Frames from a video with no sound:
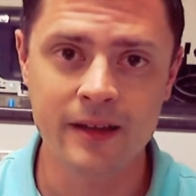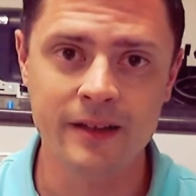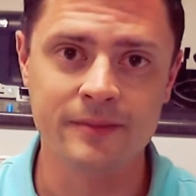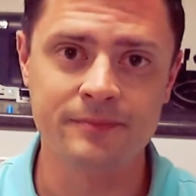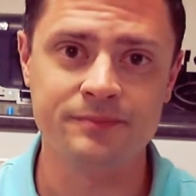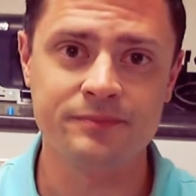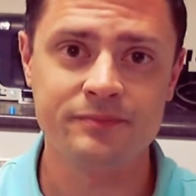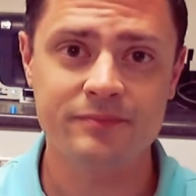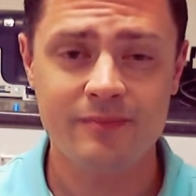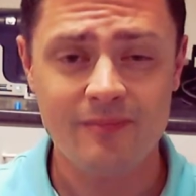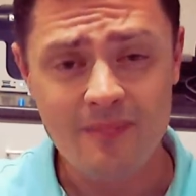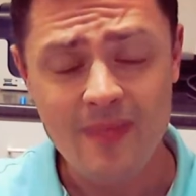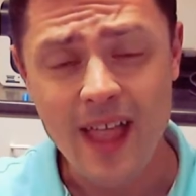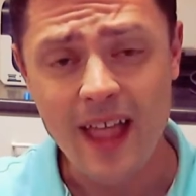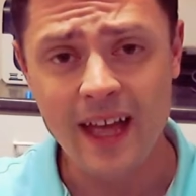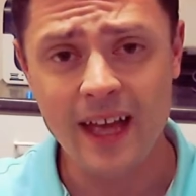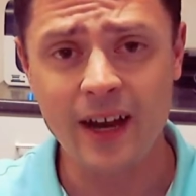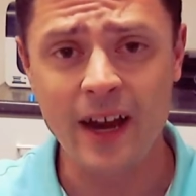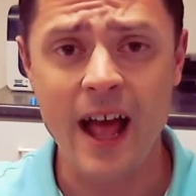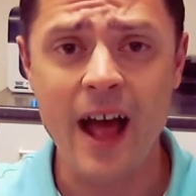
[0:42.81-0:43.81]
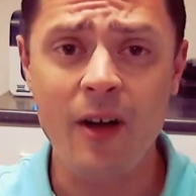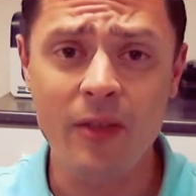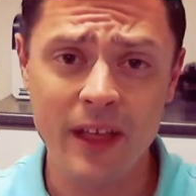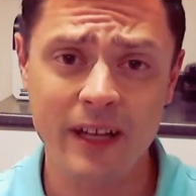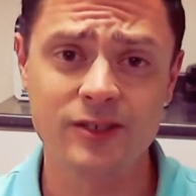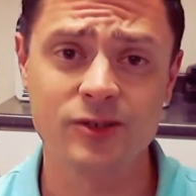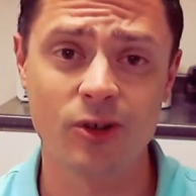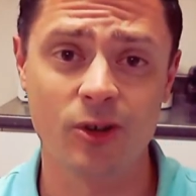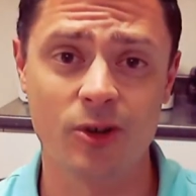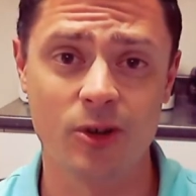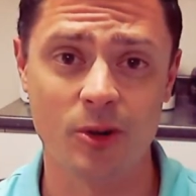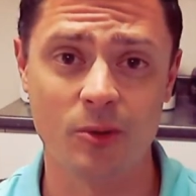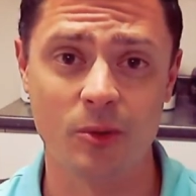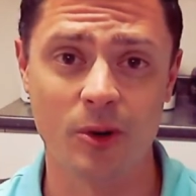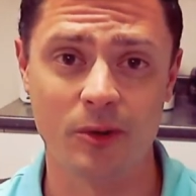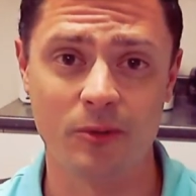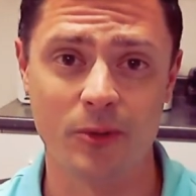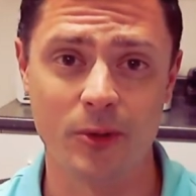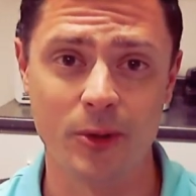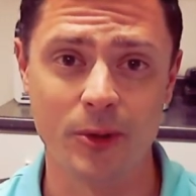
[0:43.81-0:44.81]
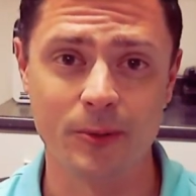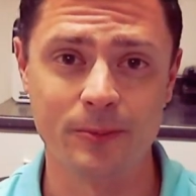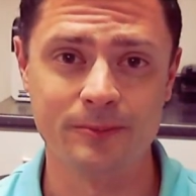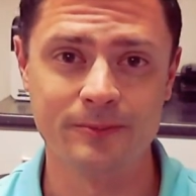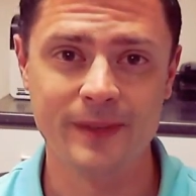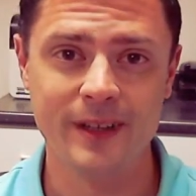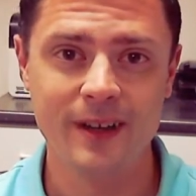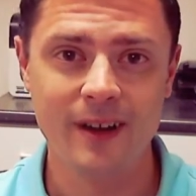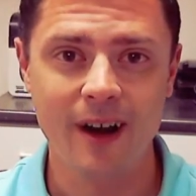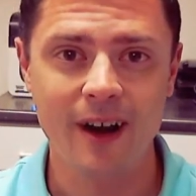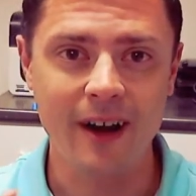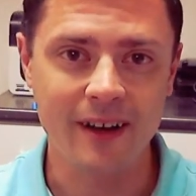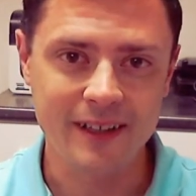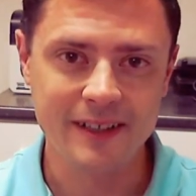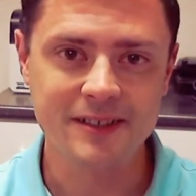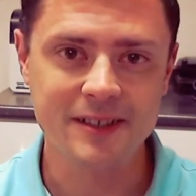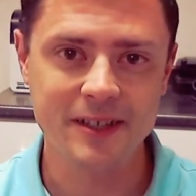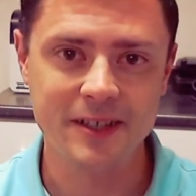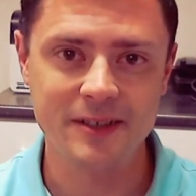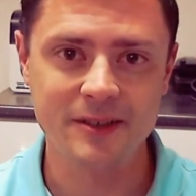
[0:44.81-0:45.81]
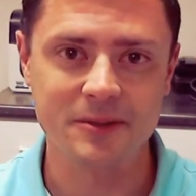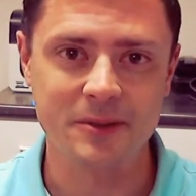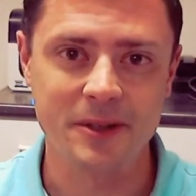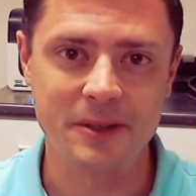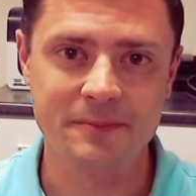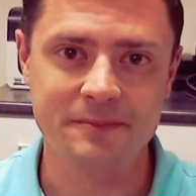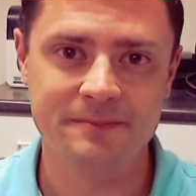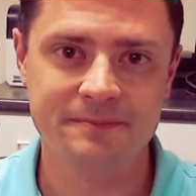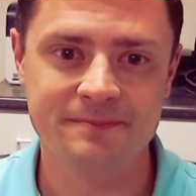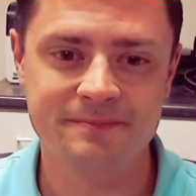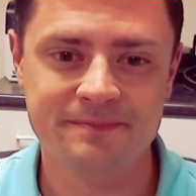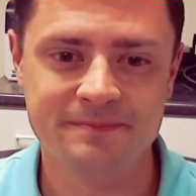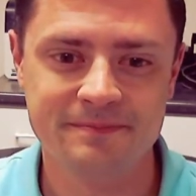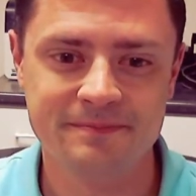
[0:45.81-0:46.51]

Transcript: and how that's all going to work for you. All right, let's get into it.